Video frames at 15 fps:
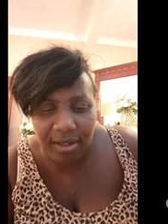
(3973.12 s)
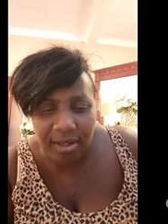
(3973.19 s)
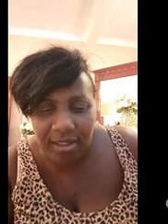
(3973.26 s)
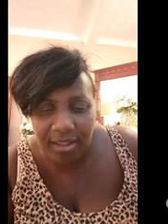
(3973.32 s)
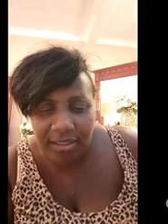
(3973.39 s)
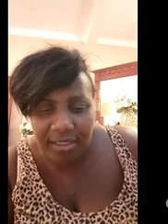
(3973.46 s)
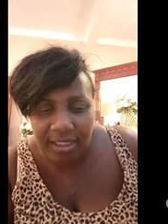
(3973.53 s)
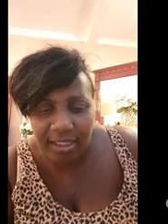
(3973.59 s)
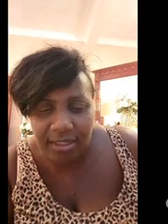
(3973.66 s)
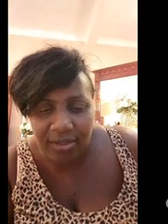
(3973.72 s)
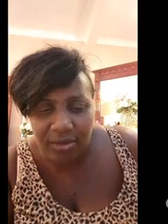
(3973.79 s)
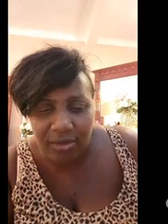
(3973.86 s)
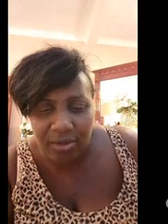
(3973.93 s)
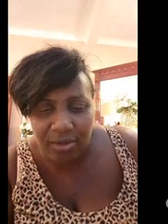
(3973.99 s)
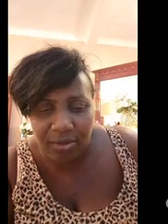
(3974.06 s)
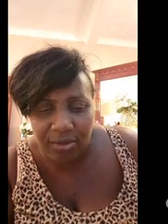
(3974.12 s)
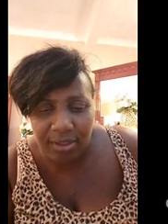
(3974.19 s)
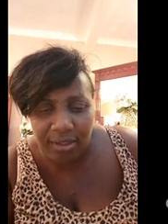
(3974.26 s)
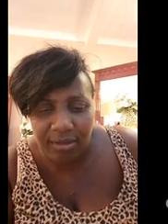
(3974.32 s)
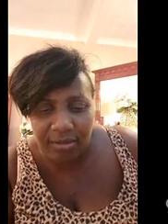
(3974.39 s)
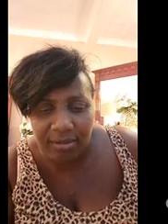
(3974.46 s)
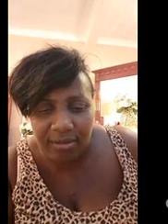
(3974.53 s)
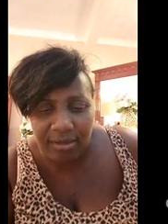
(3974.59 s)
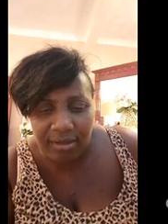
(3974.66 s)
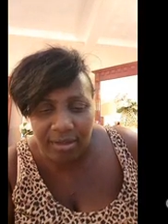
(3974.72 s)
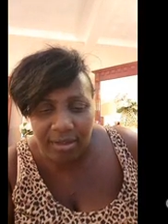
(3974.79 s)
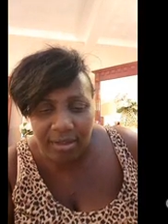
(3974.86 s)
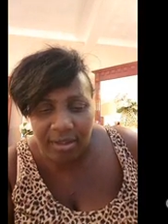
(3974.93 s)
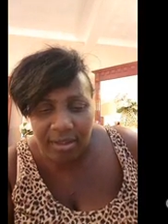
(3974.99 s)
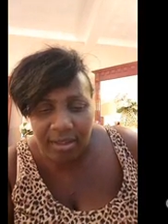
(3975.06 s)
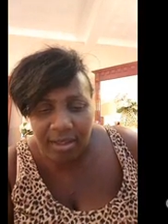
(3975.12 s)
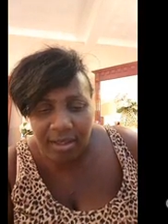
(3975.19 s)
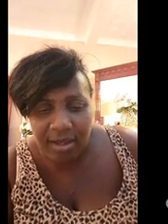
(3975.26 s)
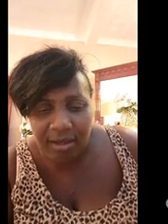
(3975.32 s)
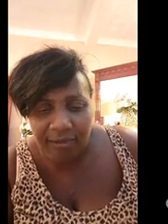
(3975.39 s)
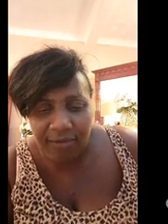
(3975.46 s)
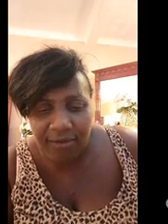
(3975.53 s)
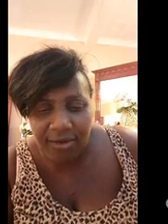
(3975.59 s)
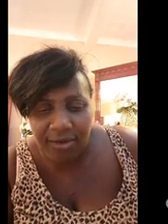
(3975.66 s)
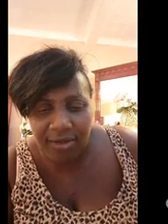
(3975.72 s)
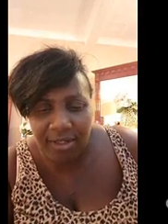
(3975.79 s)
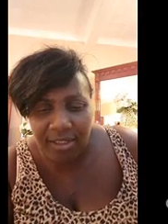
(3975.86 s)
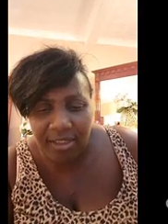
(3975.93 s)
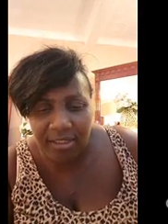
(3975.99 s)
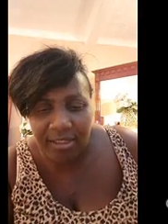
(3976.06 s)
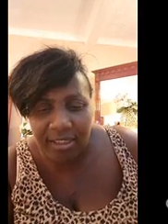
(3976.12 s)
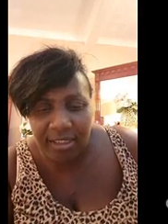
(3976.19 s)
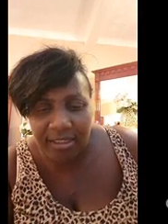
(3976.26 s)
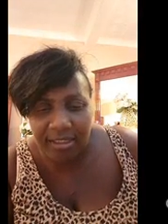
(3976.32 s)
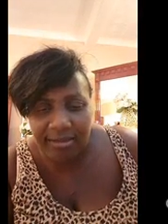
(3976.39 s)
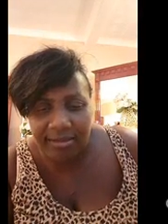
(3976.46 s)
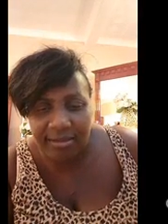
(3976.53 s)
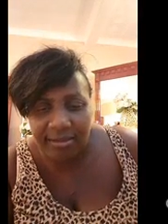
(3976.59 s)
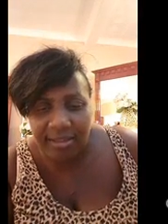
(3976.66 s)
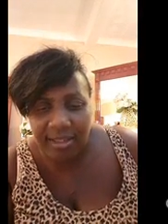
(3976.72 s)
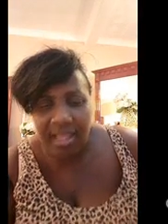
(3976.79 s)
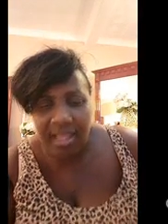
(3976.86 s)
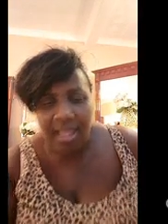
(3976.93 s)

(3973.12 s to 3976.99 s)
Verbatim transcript: are all dead, no noise of earthly things.